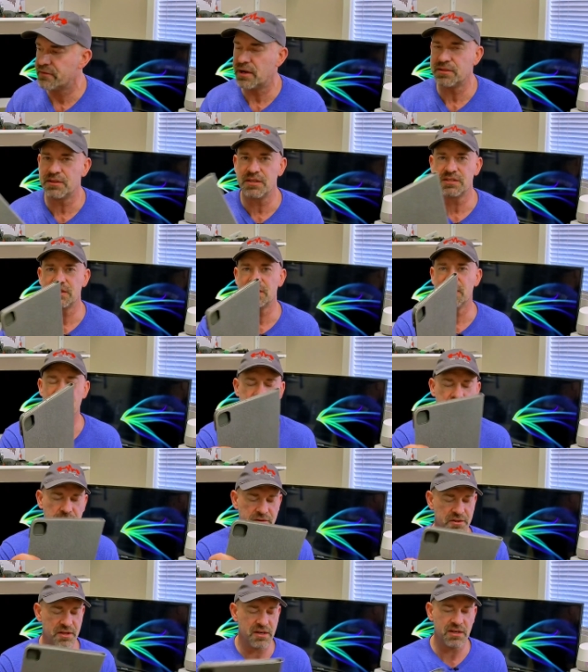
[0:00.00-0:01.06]
got this little
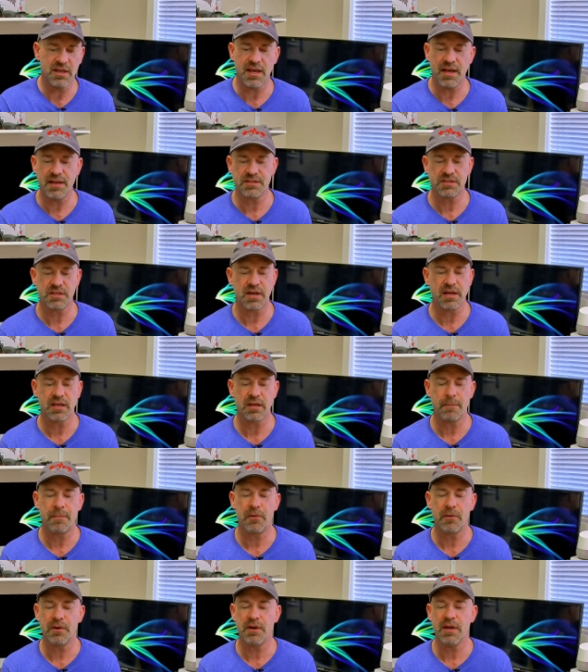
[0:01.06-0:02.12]
thin case that I can
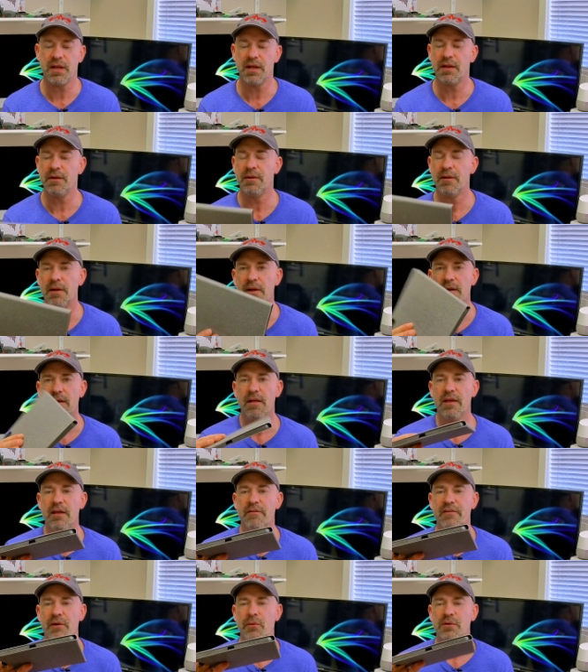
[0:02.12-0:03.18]
put it in.
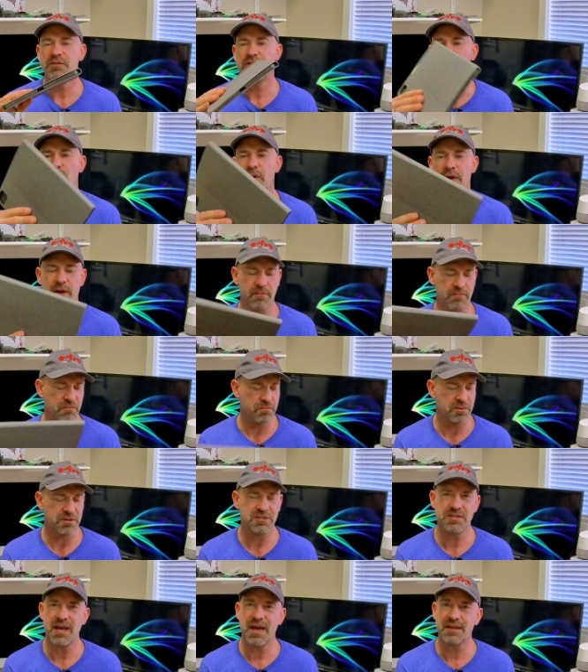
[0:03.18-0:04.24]
If I just want to
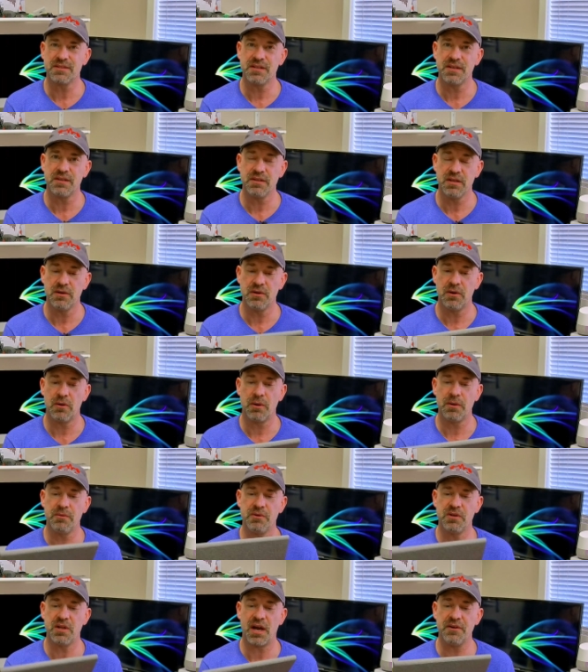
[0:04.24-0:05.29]
protect it, you know,
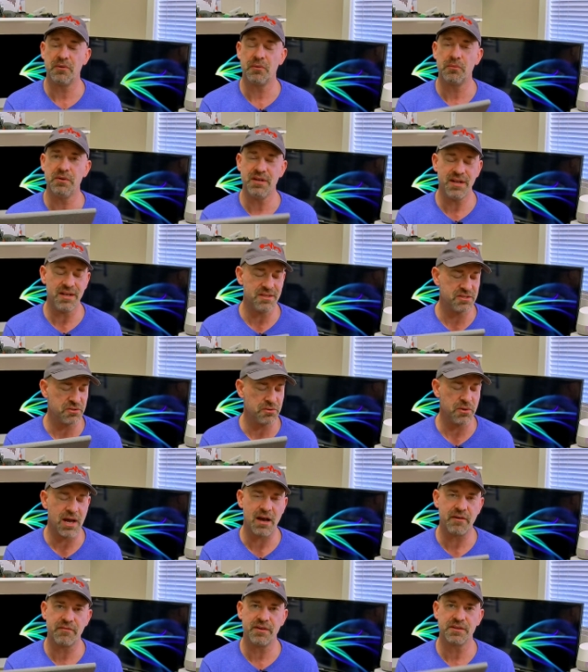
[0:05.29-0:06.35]
and I don't need to
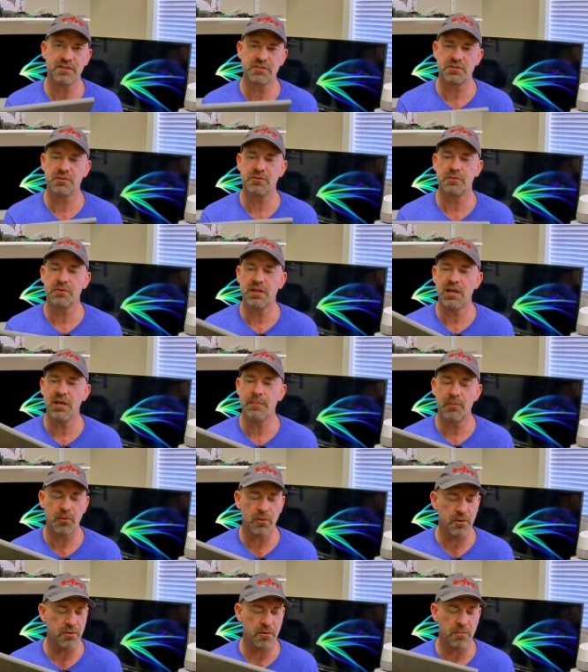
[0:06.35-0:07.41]
have an external
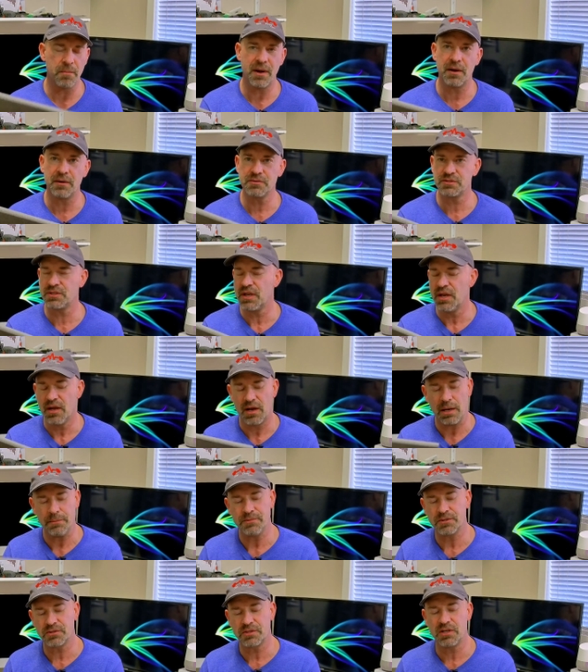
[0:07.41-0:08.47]
keyboard or mouse,
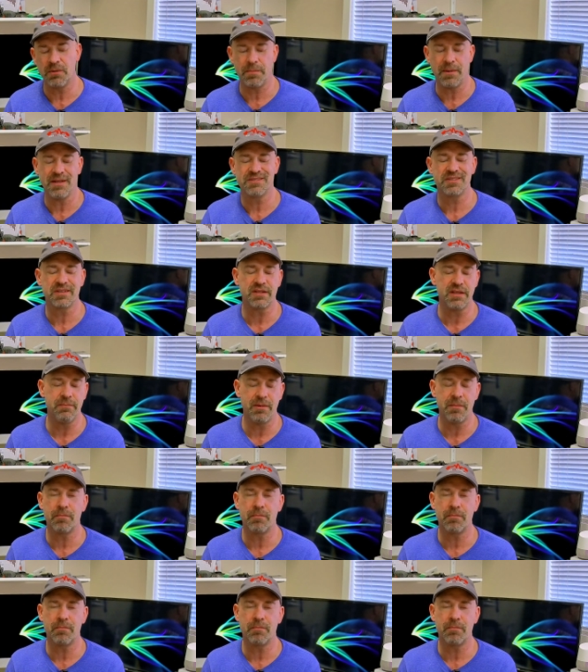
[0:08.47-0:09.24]
I'm just going to basically be